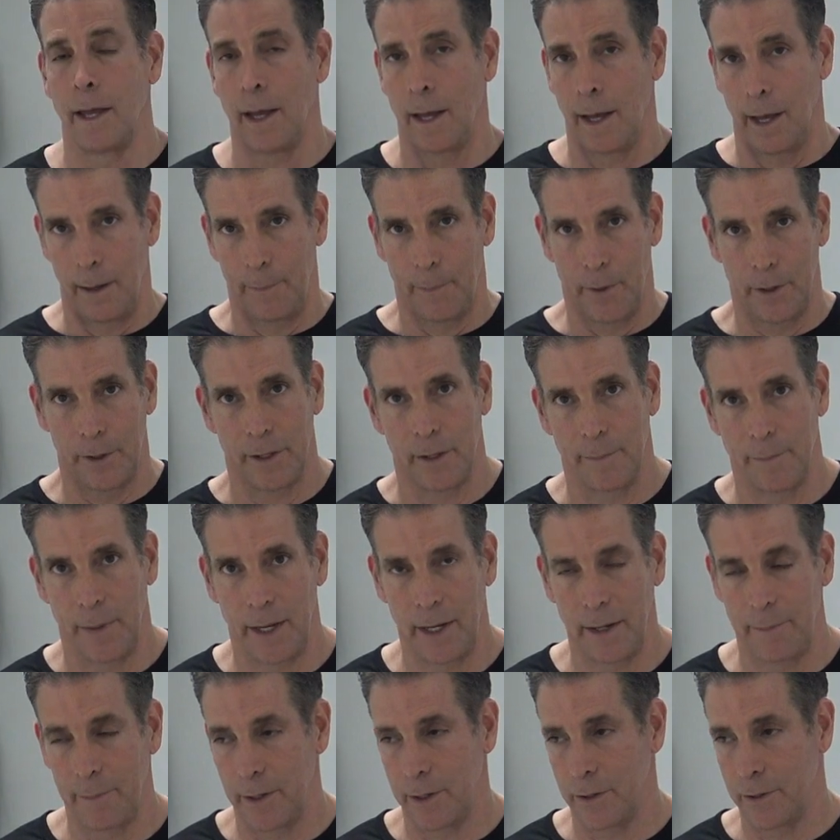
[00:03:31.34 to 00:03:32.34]
I put the
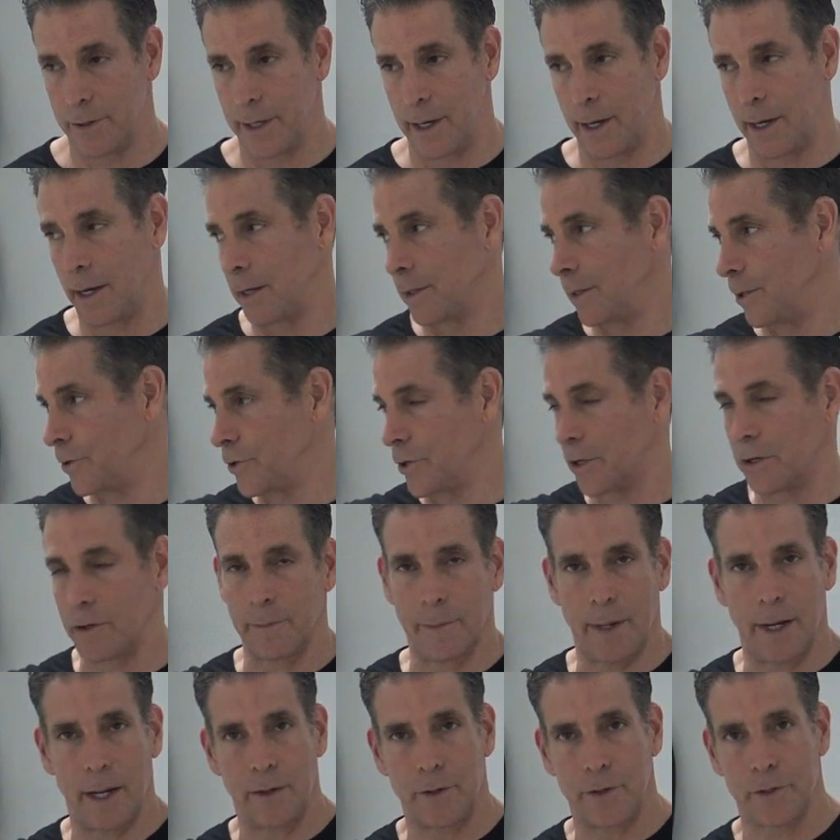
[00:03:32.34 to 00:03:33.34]
paint meter down. The general
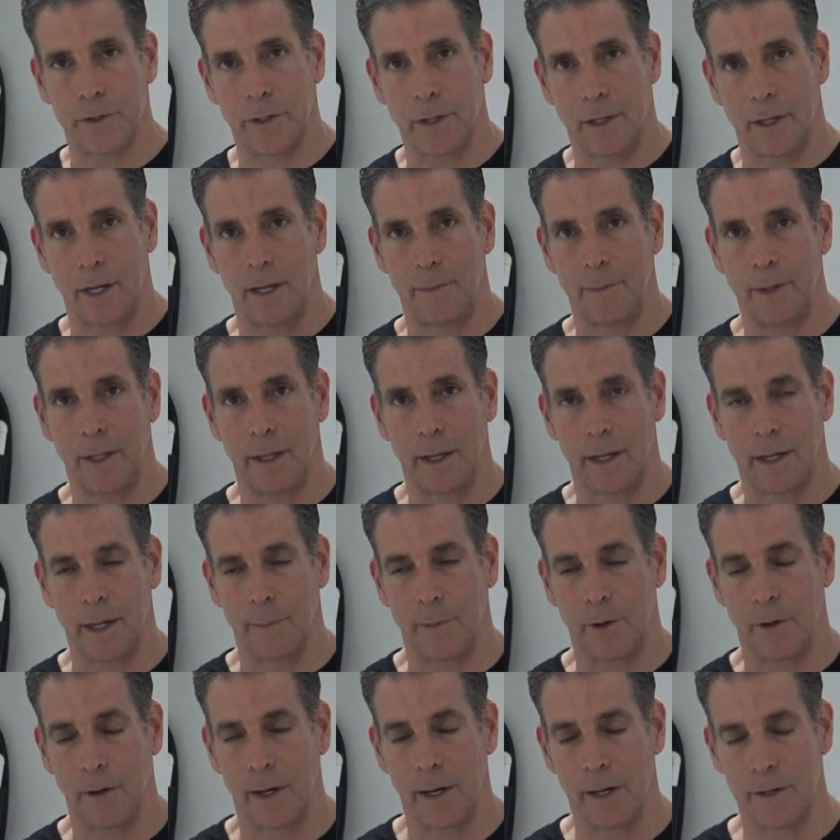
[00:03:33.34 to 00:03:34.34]
manager's looking at me like I'm
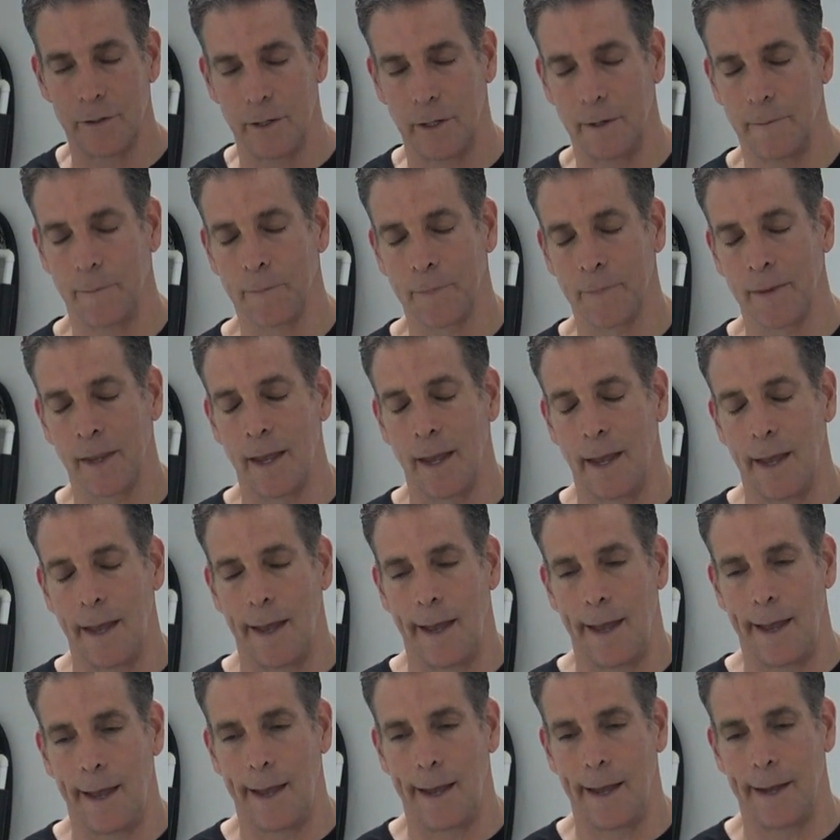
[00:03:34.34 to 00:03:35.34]
crazy.
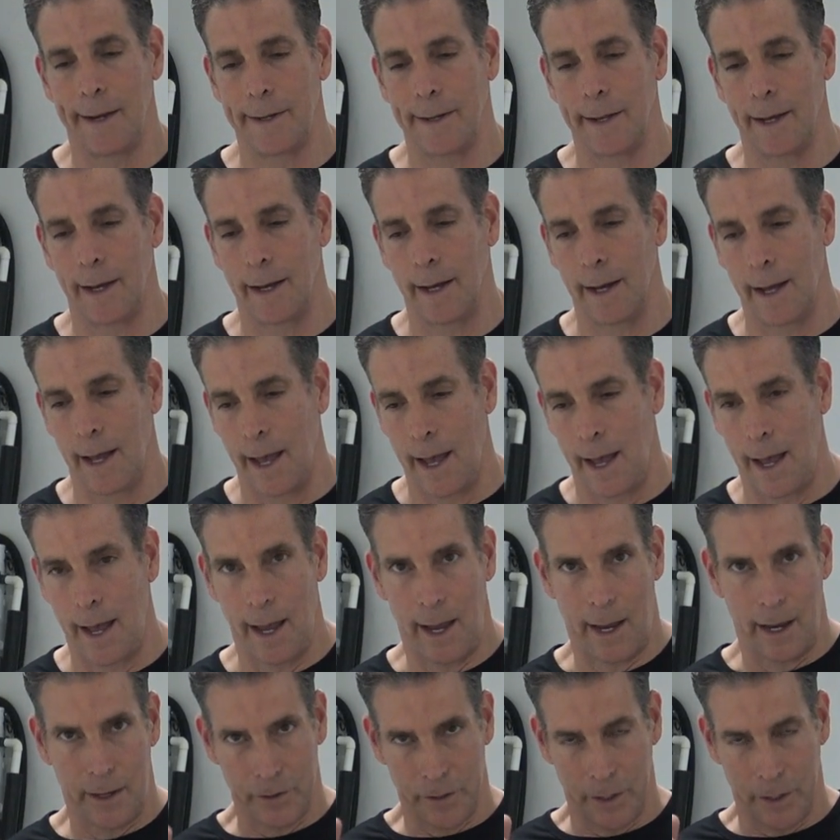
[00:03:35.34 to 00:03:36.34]
And as